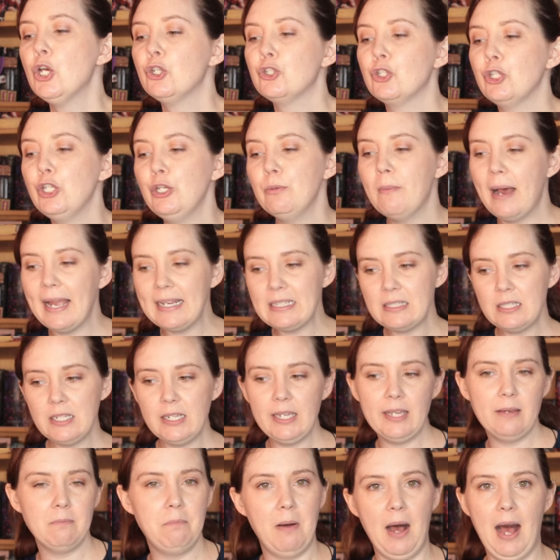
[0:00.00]
So you might
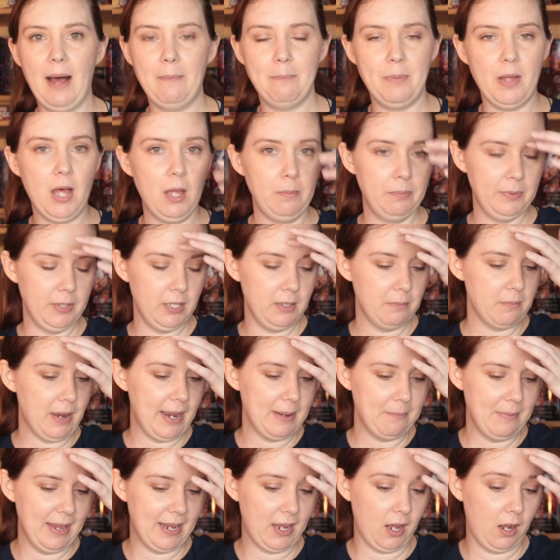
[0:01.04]
see him pop up. He
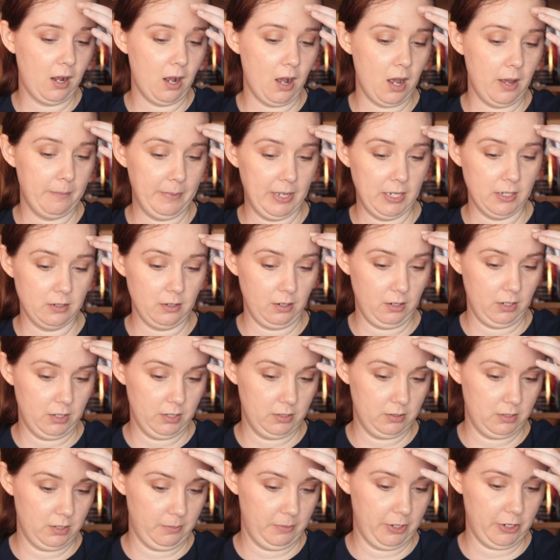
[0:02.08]
might make a comment
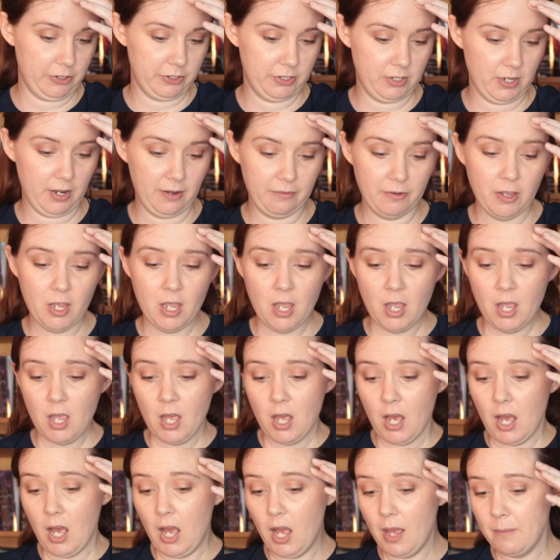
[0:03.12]
on some of your stuff.
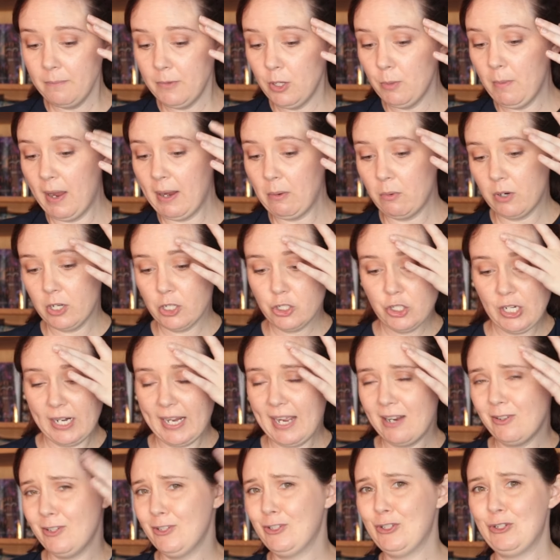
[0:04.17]
You might want to
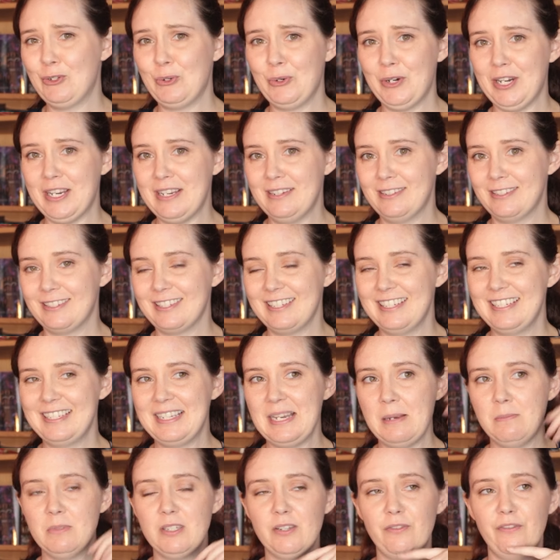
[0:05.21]
check out his stories.
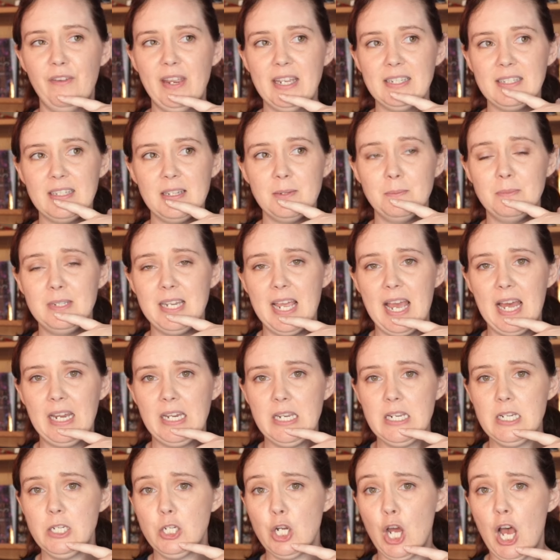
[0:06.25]
His name's
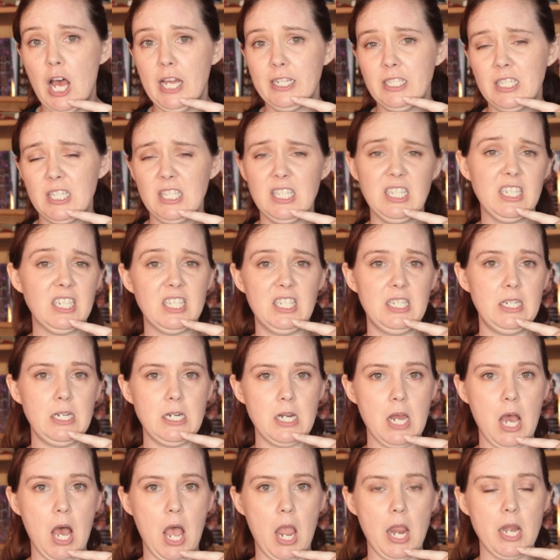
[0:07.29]

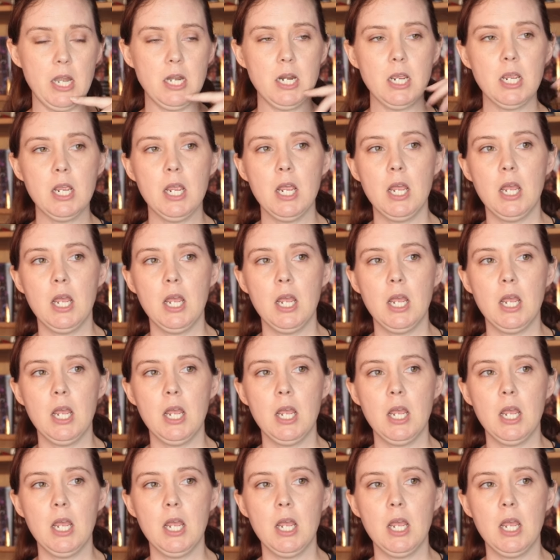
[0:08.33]
PhantomDaddy.69.